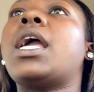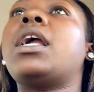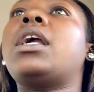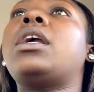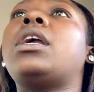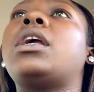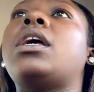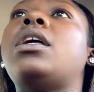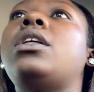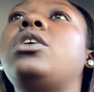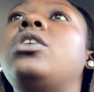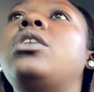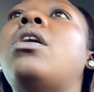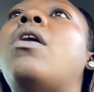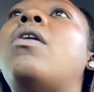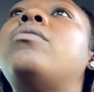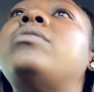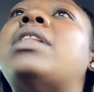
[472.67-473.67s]
And, you
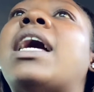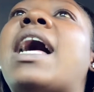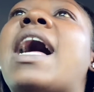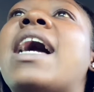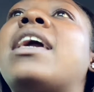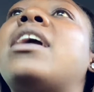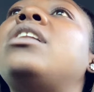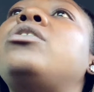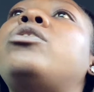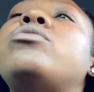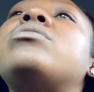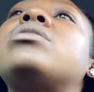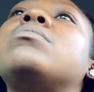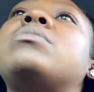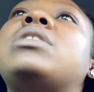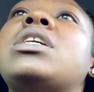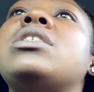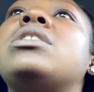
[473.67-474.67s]
know, like, I can do
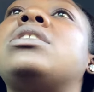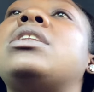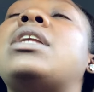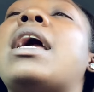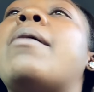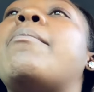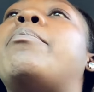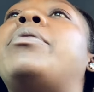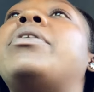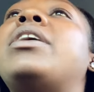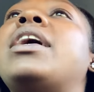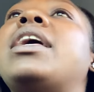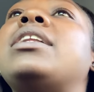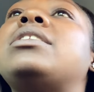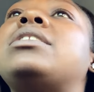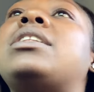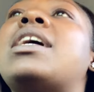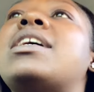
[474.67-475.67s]
some things today, but
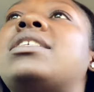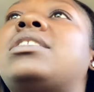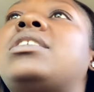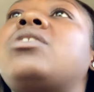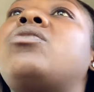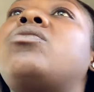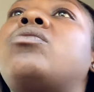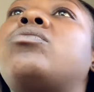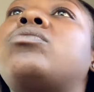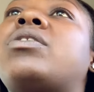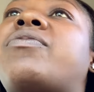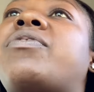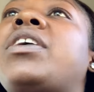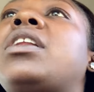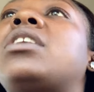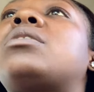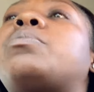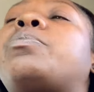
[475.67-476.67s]
that still
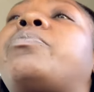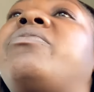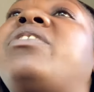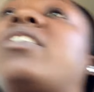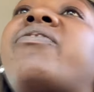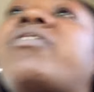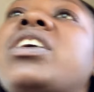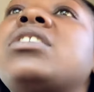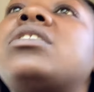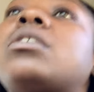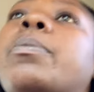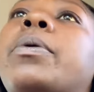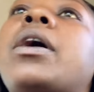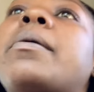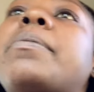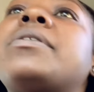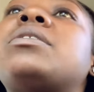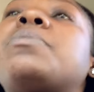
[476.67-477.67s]
defeats the
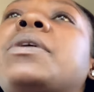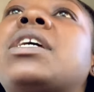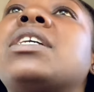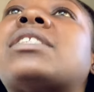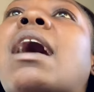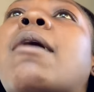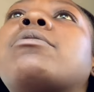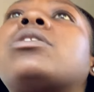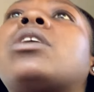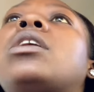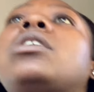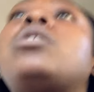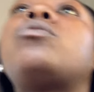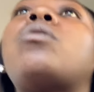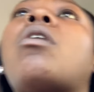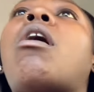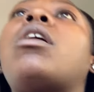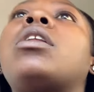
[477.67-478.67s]
purpose, because I was going to
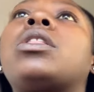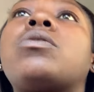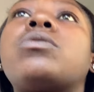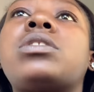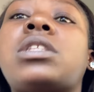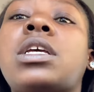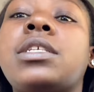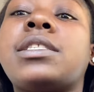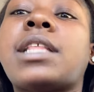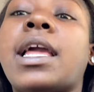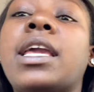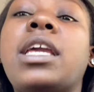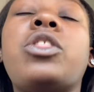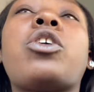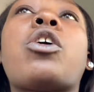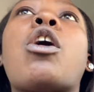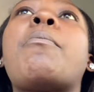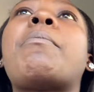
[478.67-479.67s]
do all of those things, like,
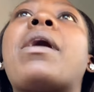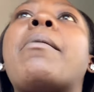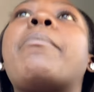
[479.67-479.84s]
either on my